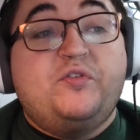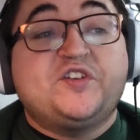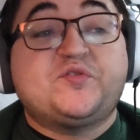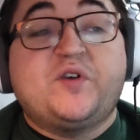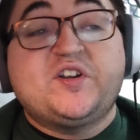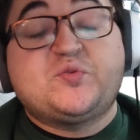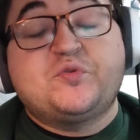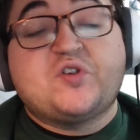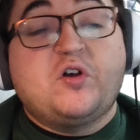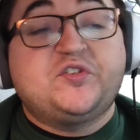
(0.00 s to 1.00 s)
this race
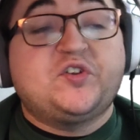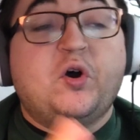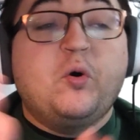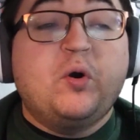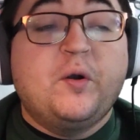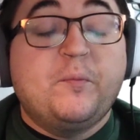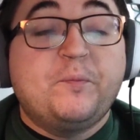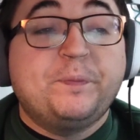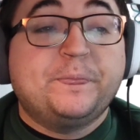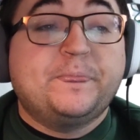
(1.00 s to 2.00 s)
was also
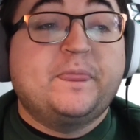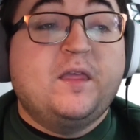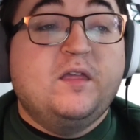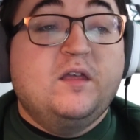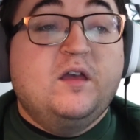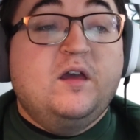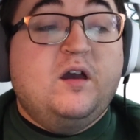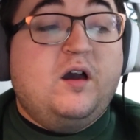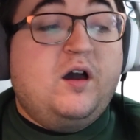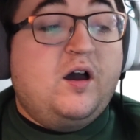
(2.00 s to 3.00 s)

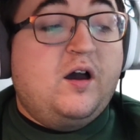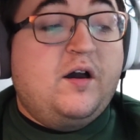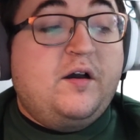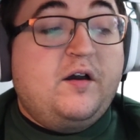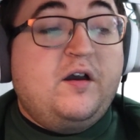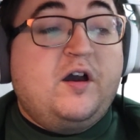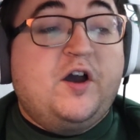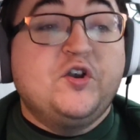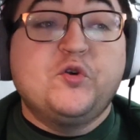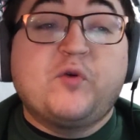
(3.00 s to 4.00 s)
uh,
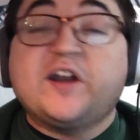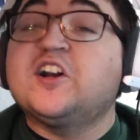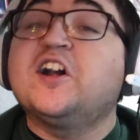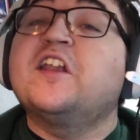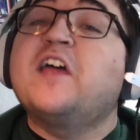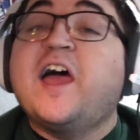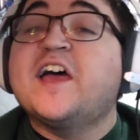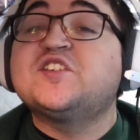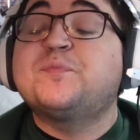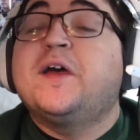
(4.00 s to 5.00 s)
a new record
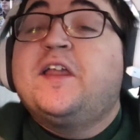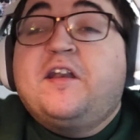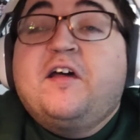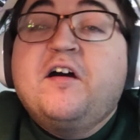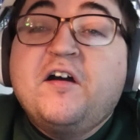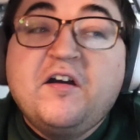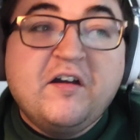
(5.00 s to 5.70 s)
has been